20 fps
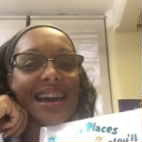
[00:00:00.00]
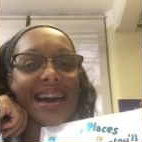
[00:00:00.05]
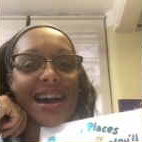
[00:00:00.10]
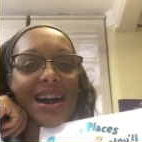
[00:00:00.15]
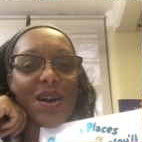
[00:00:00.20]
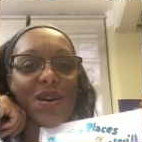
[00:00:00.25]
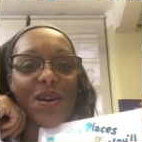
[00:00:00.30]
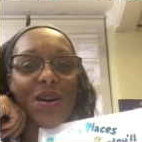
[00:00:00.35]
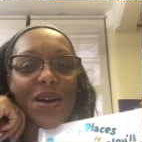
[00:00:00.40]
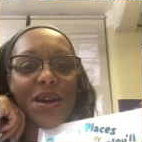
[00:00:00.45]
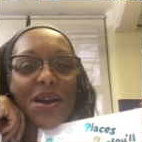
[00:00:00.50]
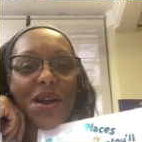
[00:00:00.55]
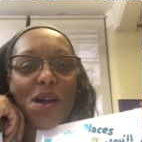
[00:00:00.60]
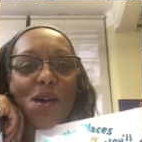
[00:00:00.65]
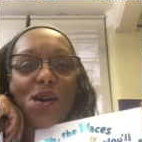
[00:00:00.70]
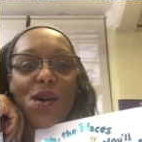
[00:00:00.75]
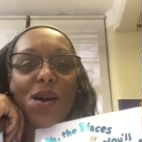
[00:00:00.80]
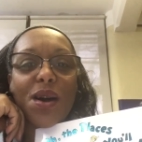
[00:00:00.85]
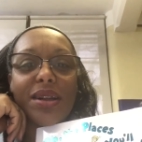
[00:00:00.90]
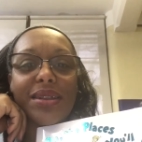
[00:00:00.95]
How are
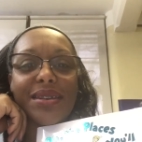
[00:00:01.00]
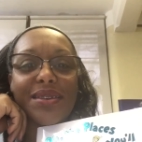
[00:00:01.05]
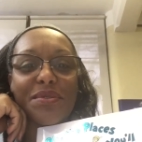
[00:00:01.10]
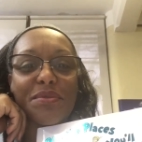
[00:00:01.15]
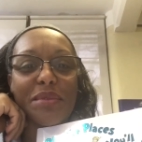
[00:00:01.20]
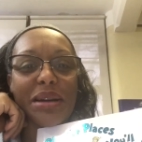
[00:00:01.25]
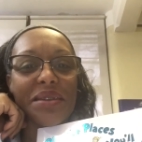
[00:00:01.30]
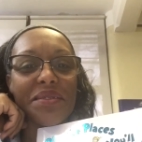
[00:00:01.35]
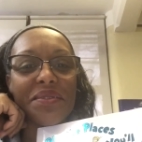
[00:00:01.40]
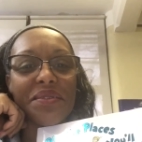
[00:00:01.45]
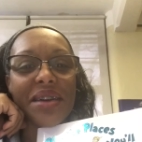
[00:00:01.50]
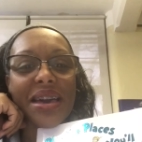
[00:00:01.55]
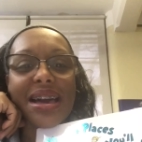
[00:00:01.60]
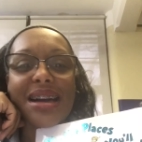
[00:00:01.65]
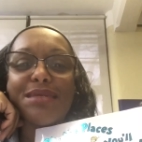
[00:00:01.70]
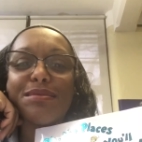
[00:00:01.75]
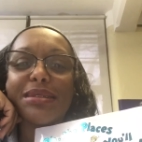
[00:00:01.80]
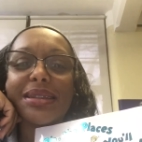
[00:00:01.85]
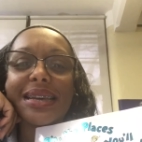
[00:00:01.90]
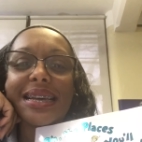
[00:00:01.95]
all of my
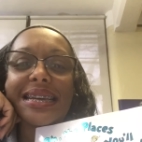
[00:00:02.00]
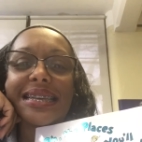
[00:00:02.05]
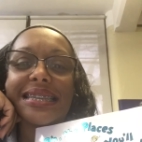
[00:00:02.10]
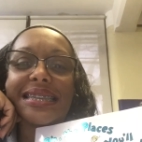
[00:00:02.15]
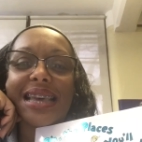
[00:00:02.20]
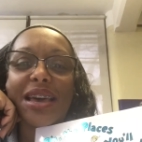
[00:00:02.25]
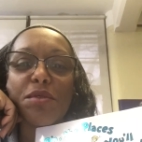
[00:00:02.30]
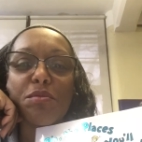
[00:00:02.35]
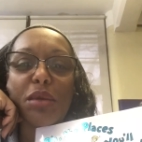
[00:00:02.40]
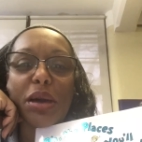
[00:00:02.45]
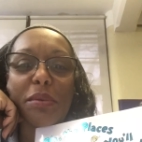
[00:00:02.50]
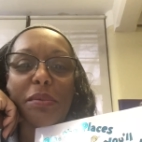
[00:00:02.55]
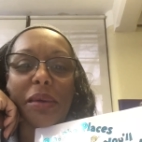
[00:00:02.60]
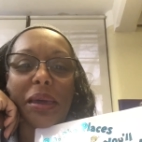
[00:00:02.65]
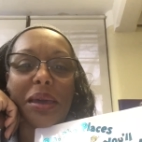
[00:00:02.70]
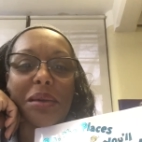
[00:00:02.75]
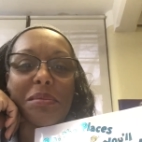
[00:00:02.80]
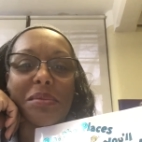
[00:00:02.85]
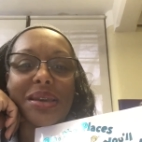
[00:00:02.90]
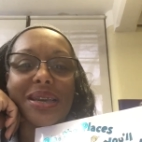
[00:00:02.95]
families and my
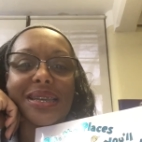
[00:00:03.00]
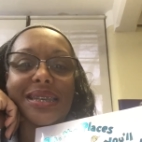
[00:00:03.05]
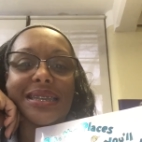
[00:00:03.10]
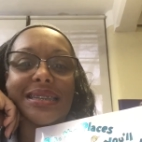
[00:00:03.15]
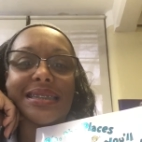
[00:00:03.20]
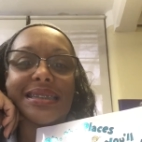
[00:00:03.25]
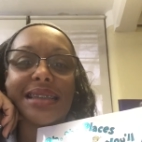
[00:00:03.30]
babies?